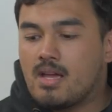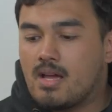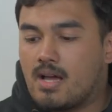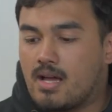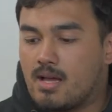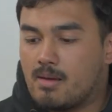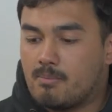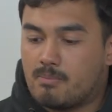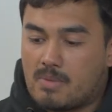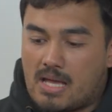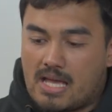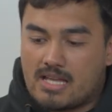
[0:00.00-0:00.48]

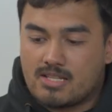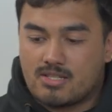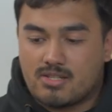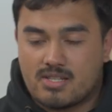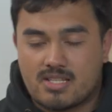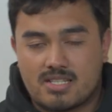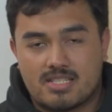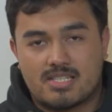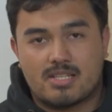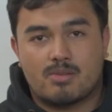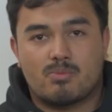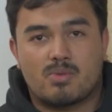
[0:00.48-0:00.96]
As you
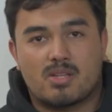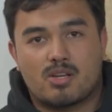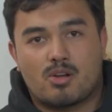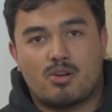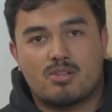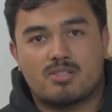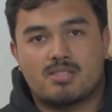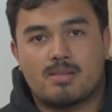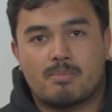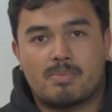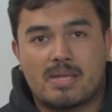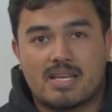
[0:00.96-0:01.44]
can see with the
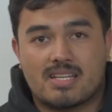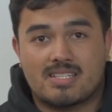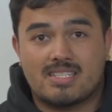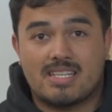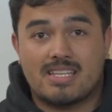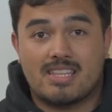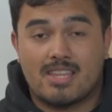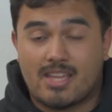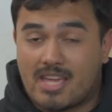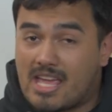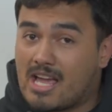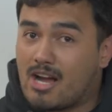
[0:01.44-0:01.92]

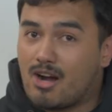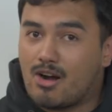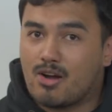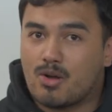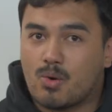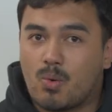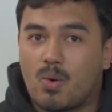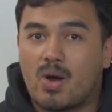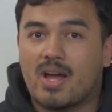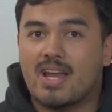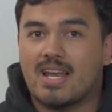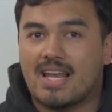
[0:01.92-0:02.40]
Concept-XE, they are
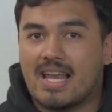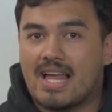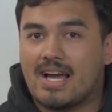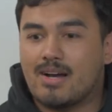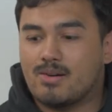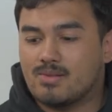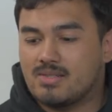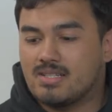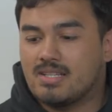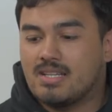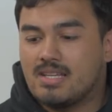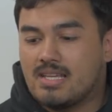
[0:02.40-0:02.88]
quite
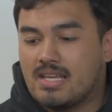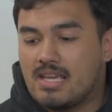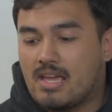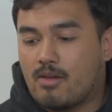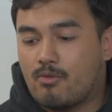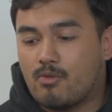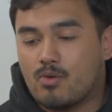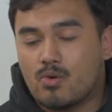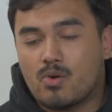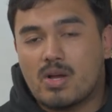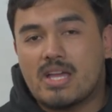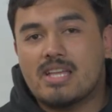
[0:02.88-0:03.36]
loud.
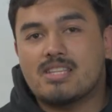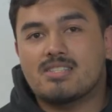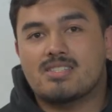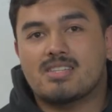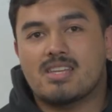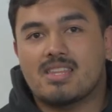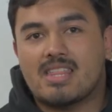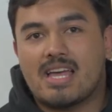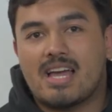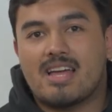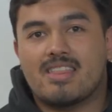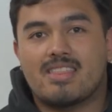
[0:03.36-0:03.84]
If you're
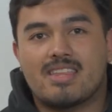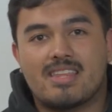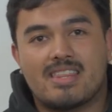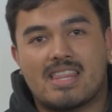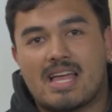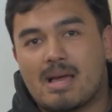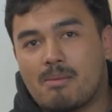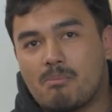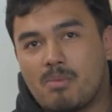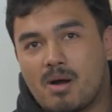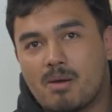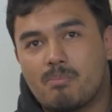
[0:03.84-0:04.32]
into that, then
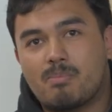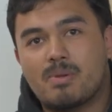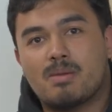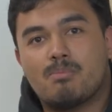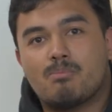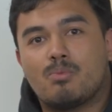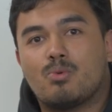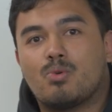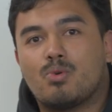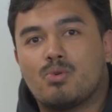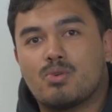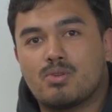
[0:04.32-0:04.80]
that might be
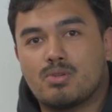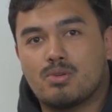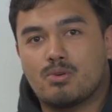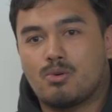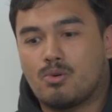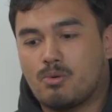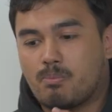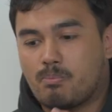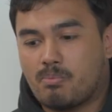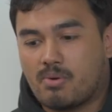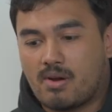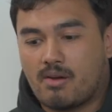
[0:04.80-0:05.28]
more
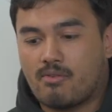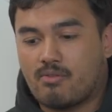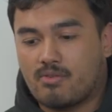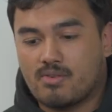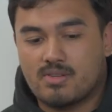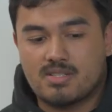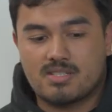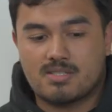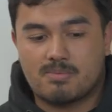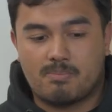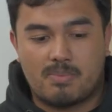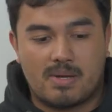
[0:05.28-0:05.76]
your
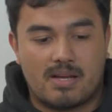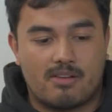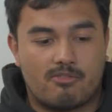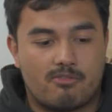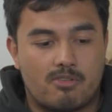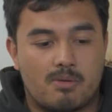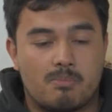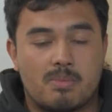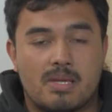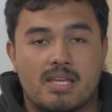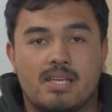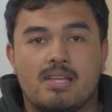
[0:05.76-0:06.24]
preference. But
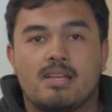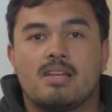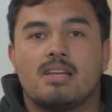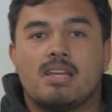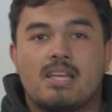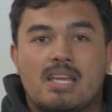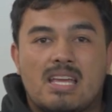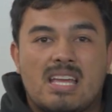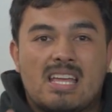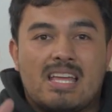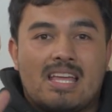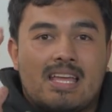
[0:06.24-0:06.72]
for me,
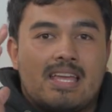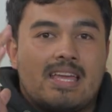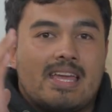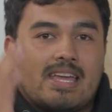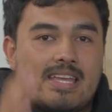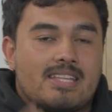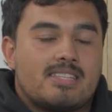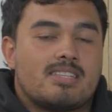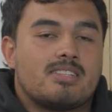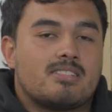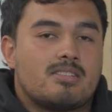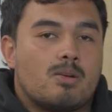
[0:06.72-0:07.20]

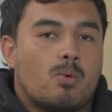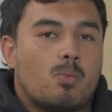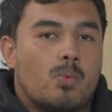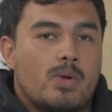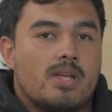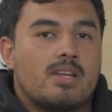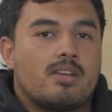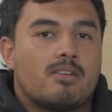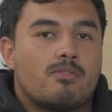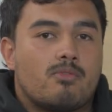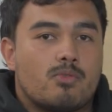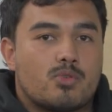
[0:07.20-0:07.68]
it is a
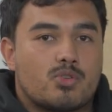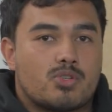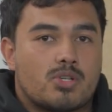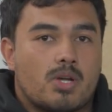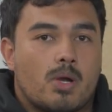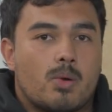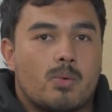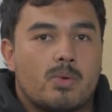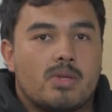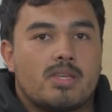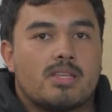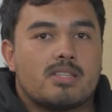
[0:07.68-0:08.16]
win for
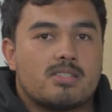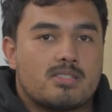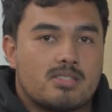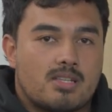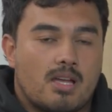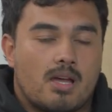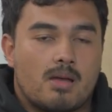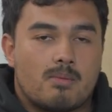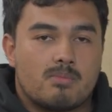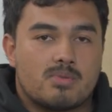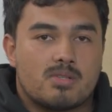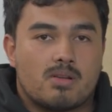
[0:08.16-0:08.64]
Shoei in
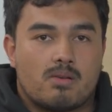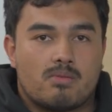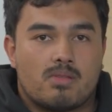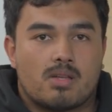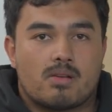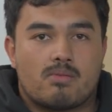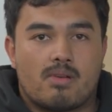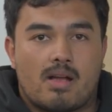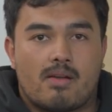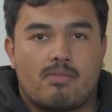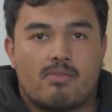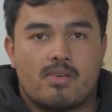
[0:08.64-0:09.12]
terms of
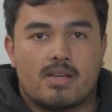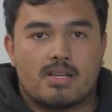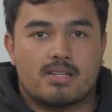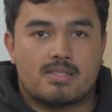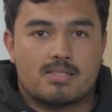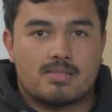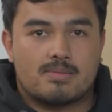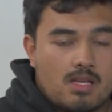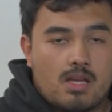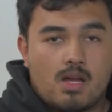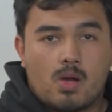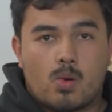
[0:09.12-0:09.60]
the
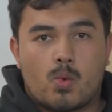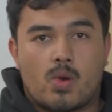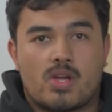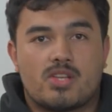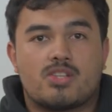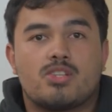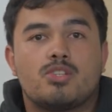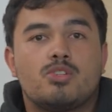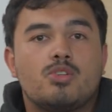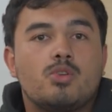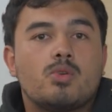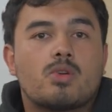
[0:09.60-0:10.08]
graphics. A
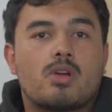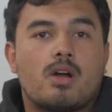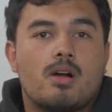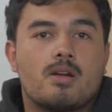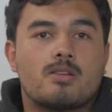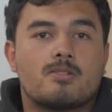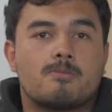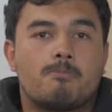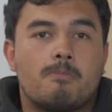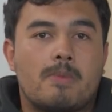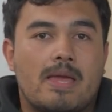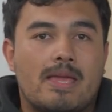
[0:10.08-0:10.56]
question you
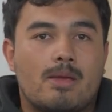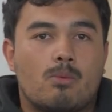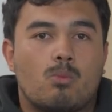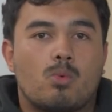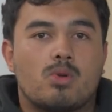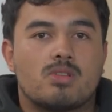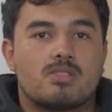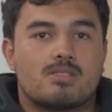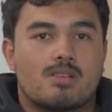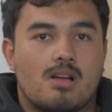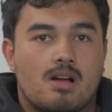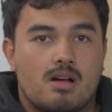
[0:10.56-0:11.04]
guys may
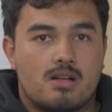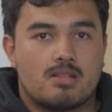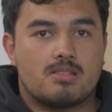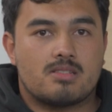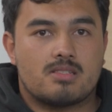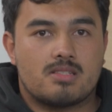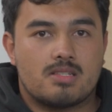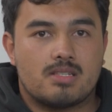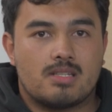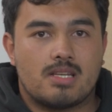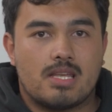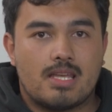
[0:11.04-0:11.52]
want
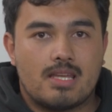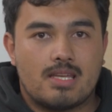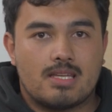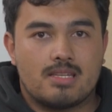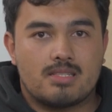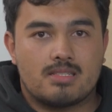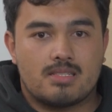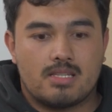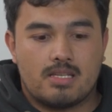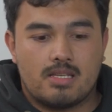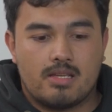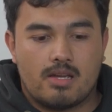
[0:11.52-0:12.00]
answered
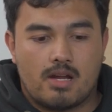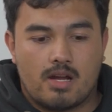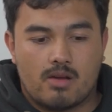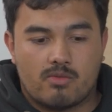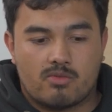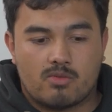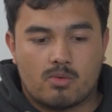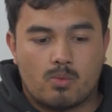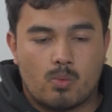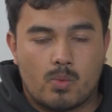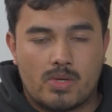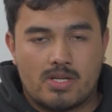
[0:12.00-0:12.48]
is the
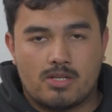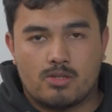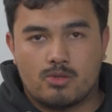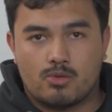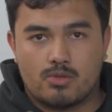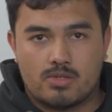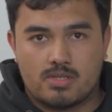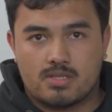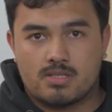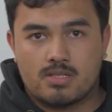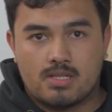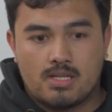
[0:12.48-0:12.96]
overall wind
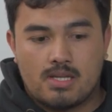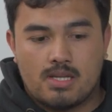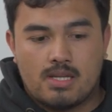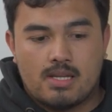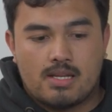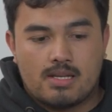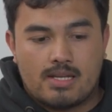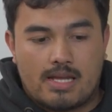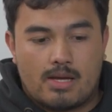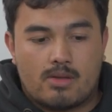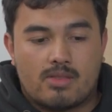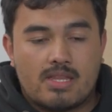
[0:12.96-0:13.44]
noise.
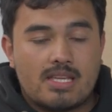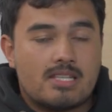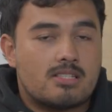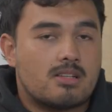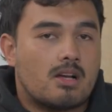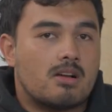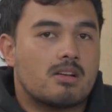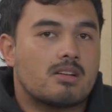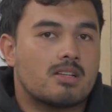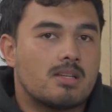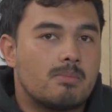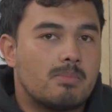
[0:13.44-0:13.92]
Now, these
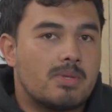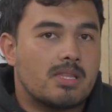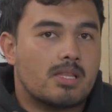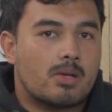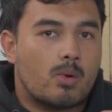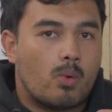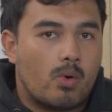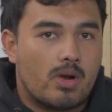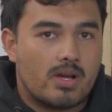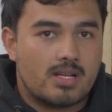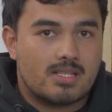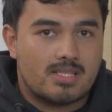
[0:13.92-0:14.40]
aren't going to be the
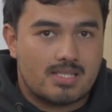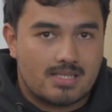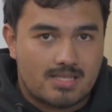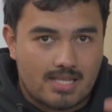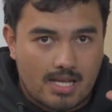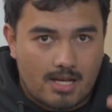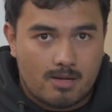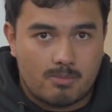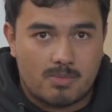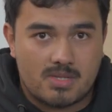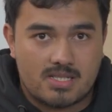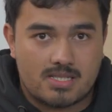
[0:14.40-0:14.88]
quietest
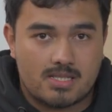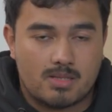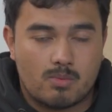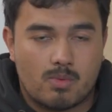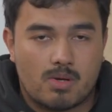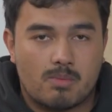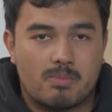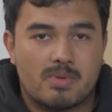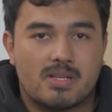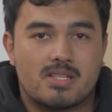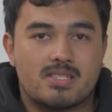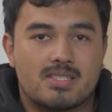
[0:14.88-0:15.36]
helmets in the
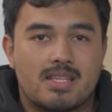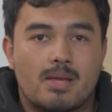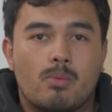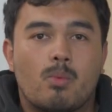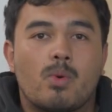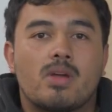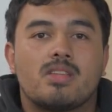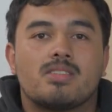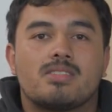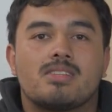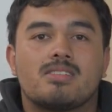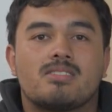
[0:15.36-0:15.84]
world because they
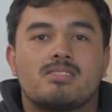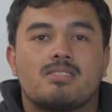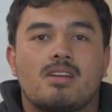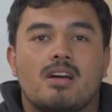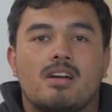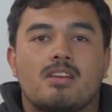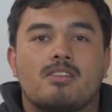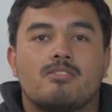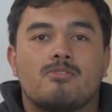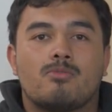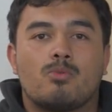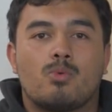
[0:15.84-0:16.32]
weren't
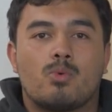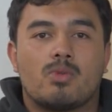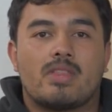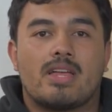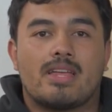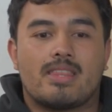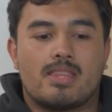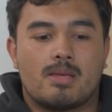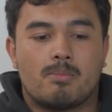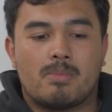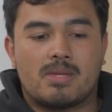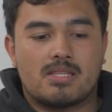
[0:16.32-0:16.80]
designed for
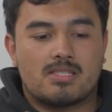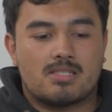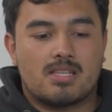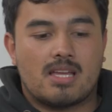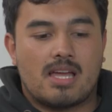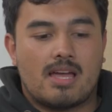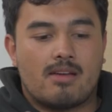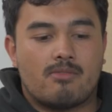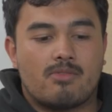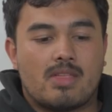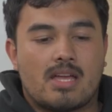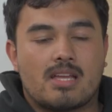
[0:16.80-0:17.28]
that. They're meant
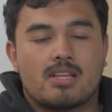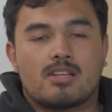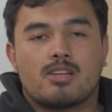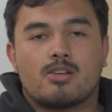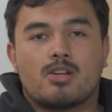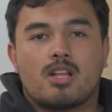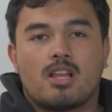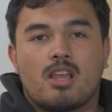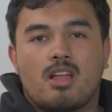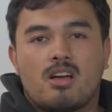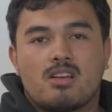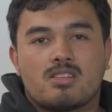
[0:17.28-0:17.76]
to have that
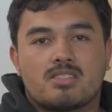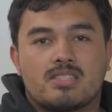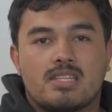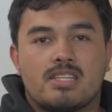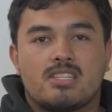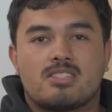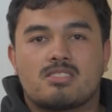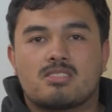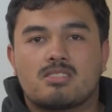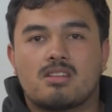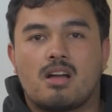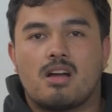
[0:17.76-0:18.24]

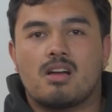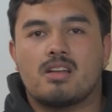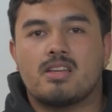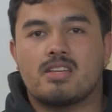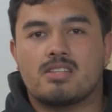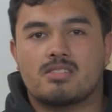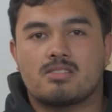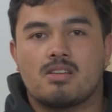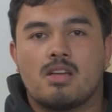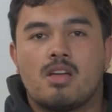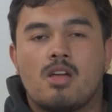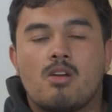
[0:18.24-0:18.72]
classy,
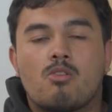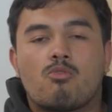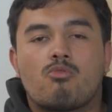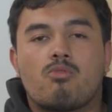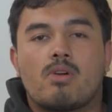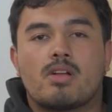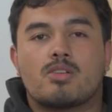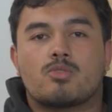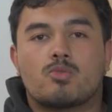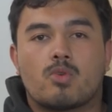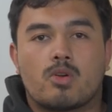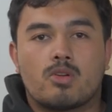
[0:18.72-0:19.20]
stylish,
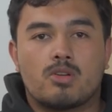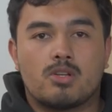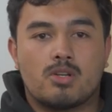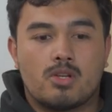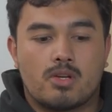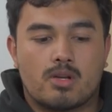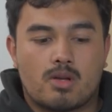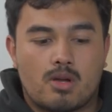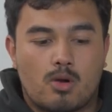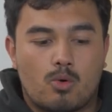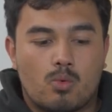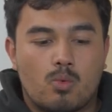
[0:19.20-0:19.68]
retro
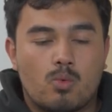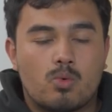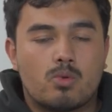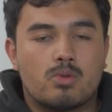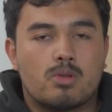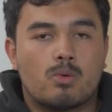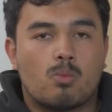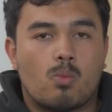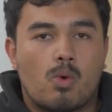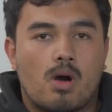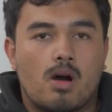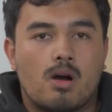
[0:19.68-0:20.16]
look, all
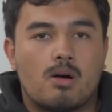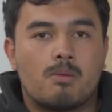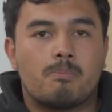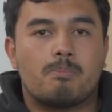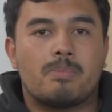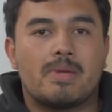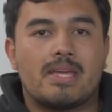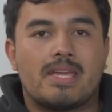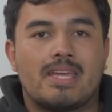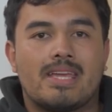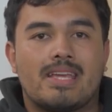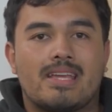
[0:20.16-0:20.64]
the while
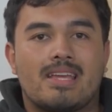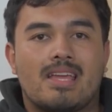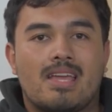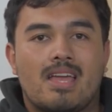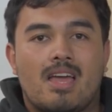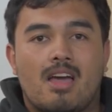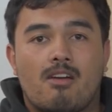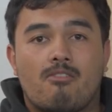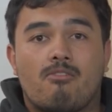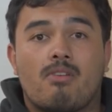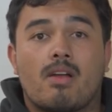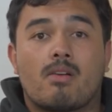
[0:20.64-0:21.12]
being
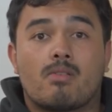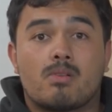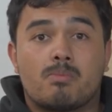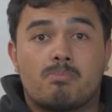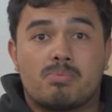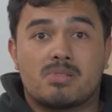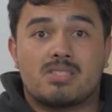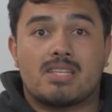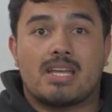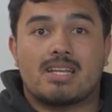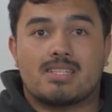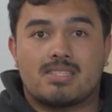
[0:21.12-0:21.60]
a very
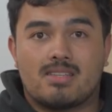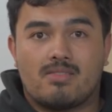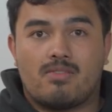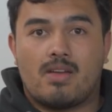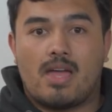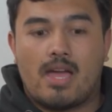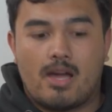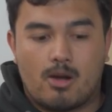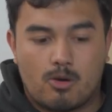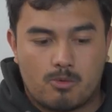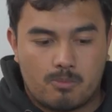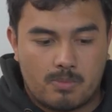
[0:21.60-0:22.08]
protective
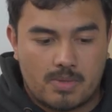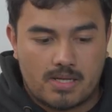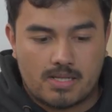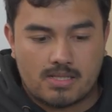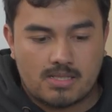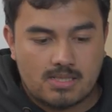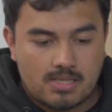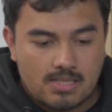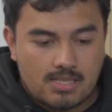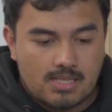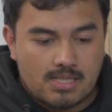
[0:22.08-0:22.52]
helmet.